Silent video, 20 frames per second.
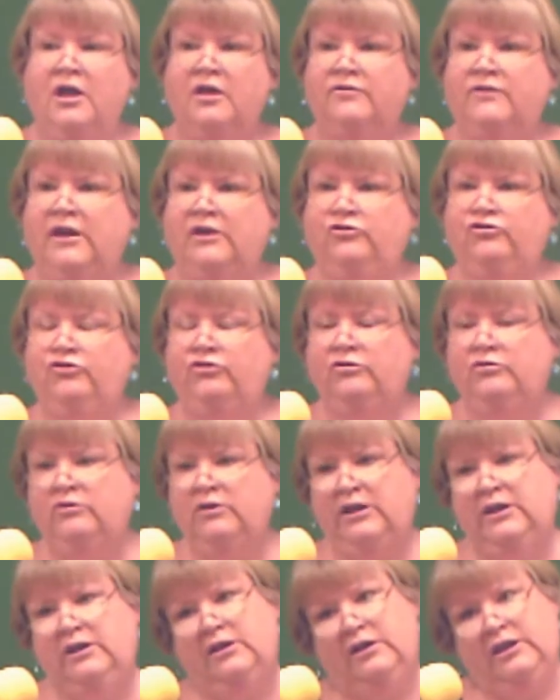They do
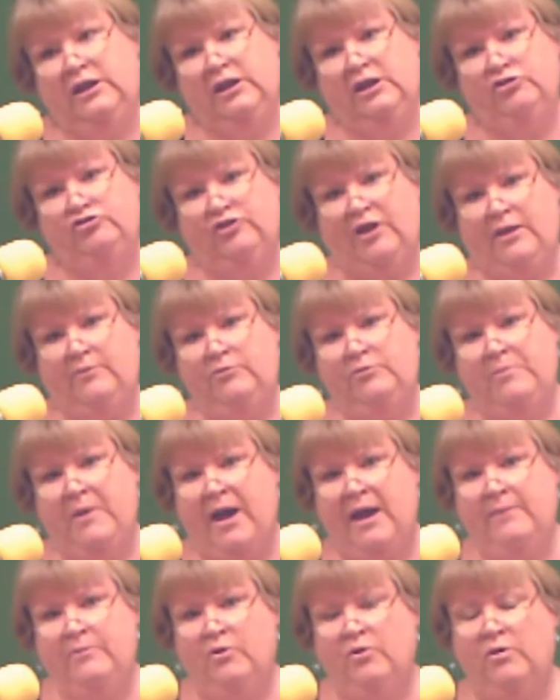need a King James
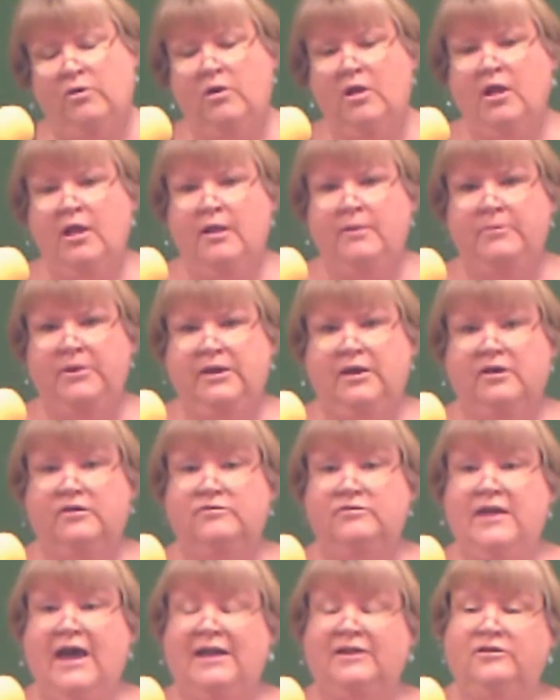Bible because
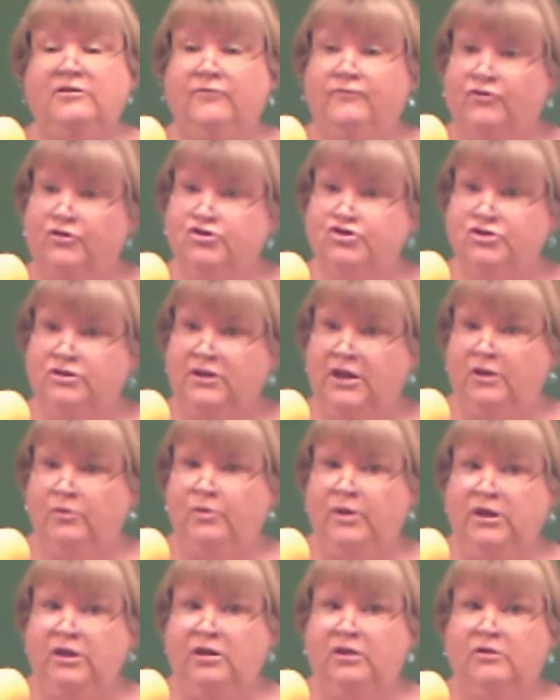that's the version that we
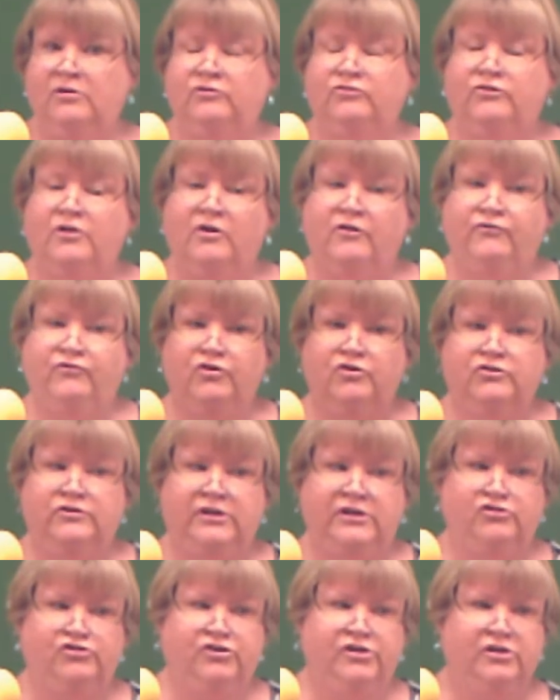use. So if you're
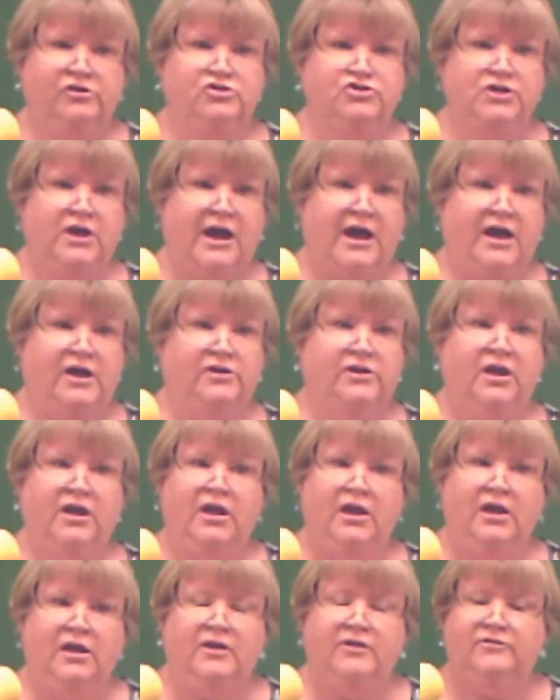teaching your child,
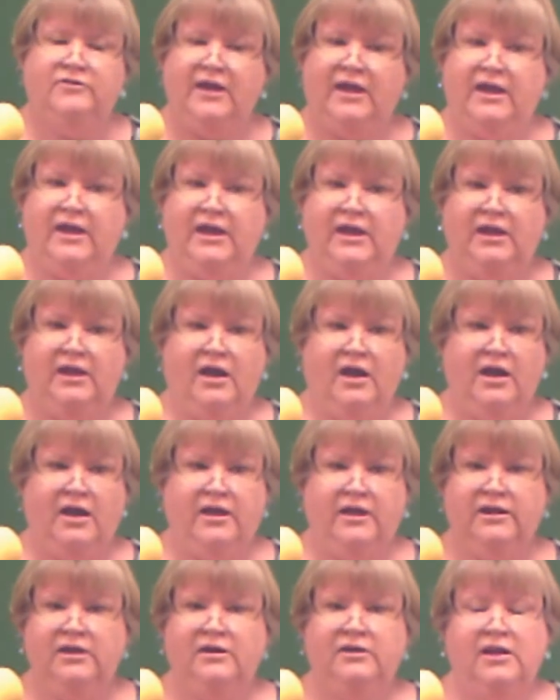say
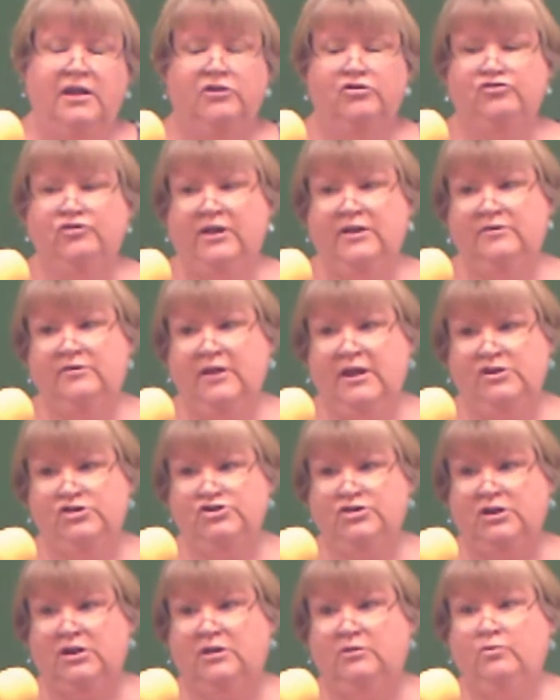in another
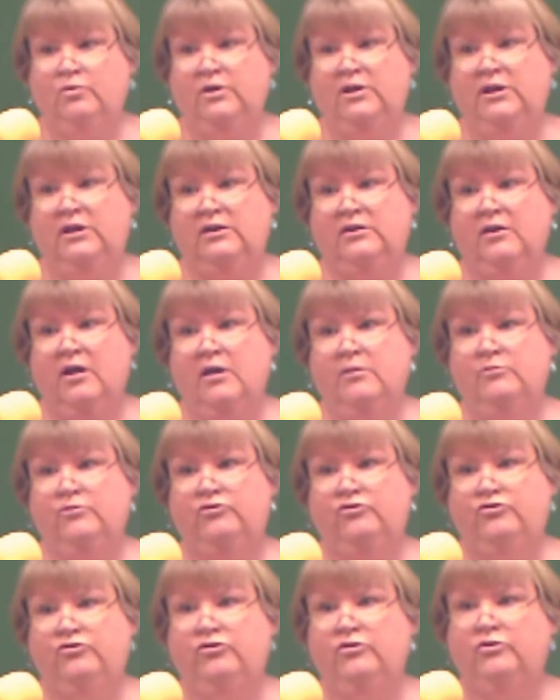translation, when it
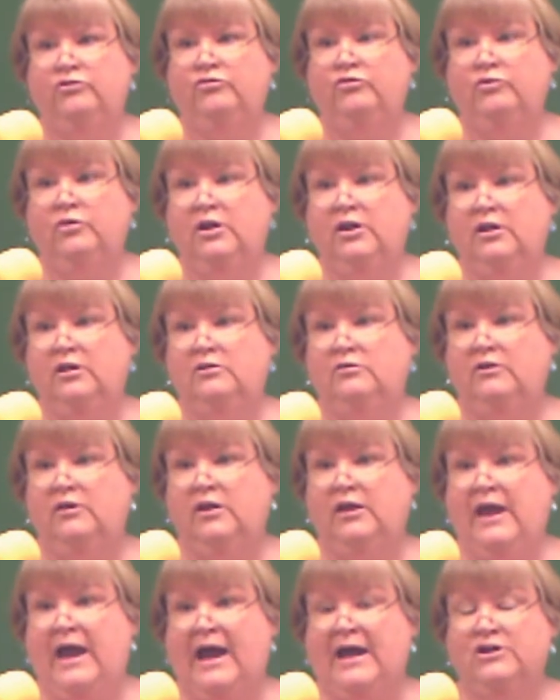comes to doing
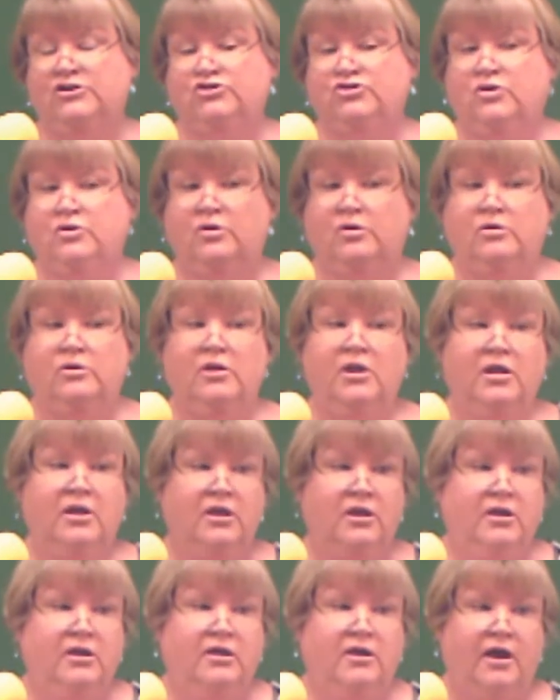the actual
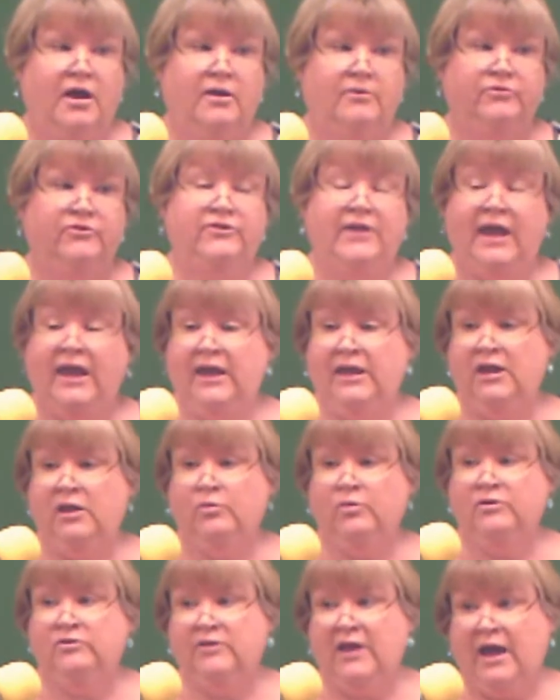saying it,
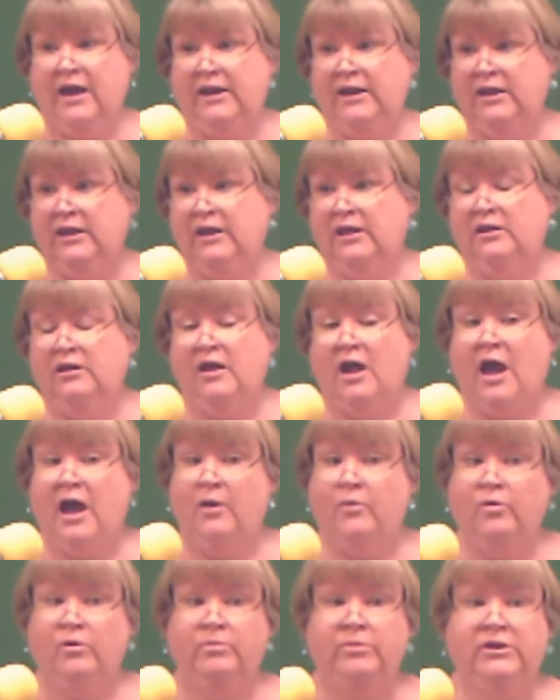reciting it, I
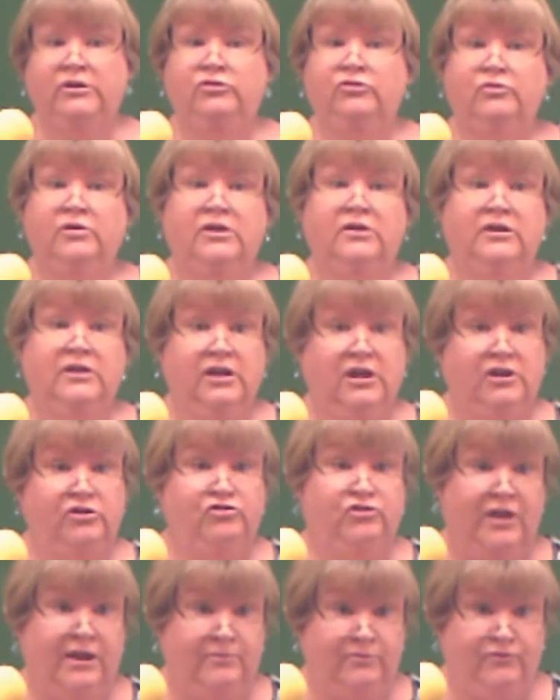will be doing the King
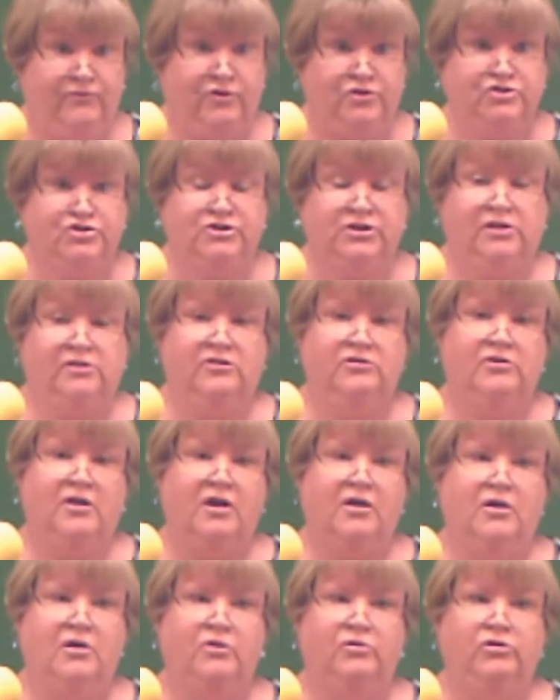James Version.
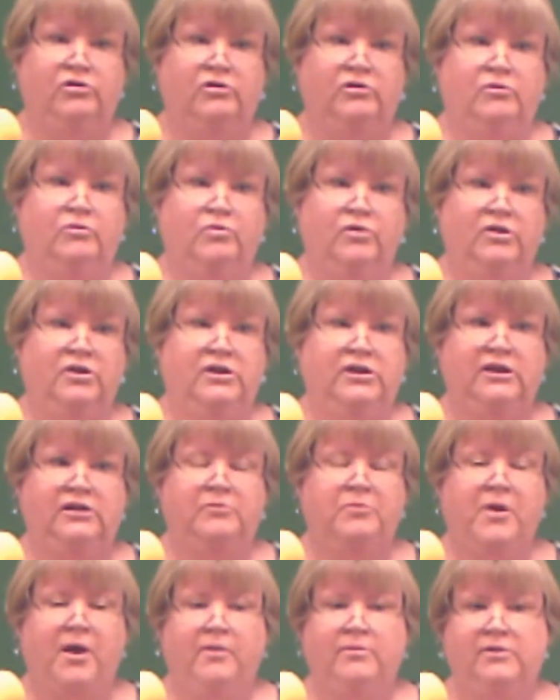So you really need to
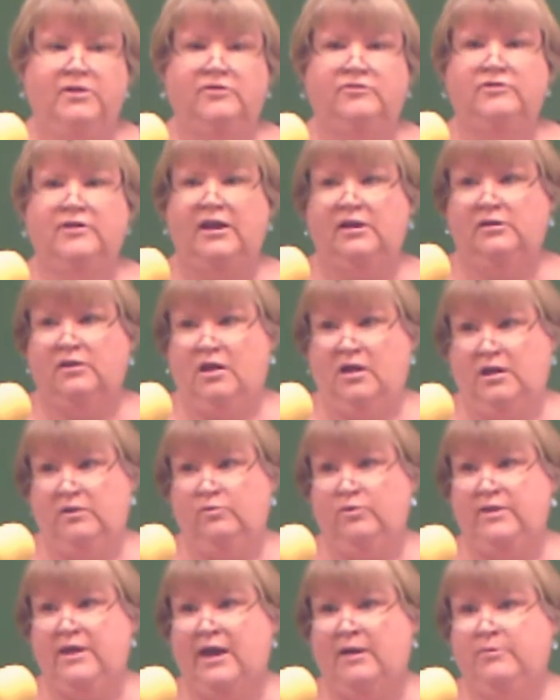probably stay in line
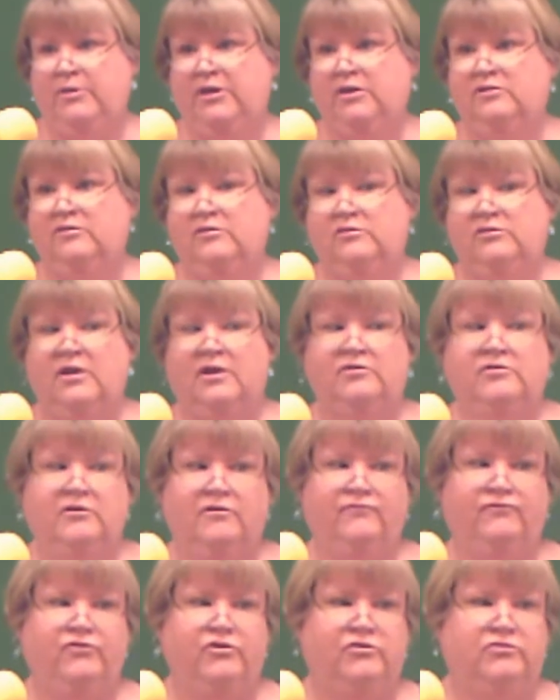with that because it does
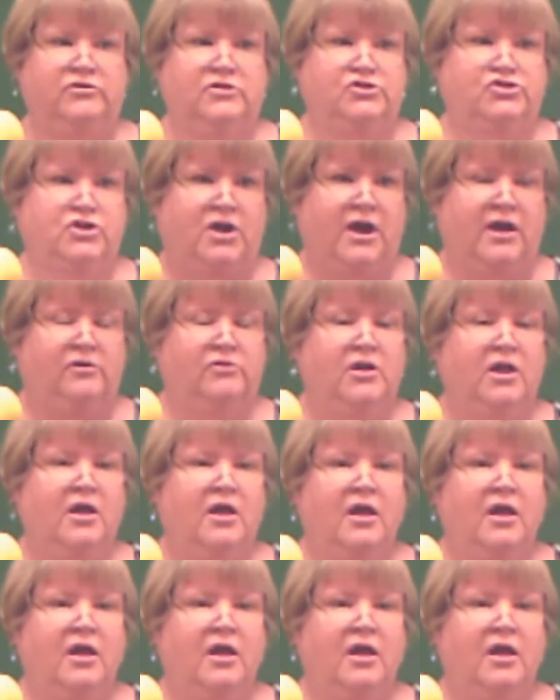confuse the child.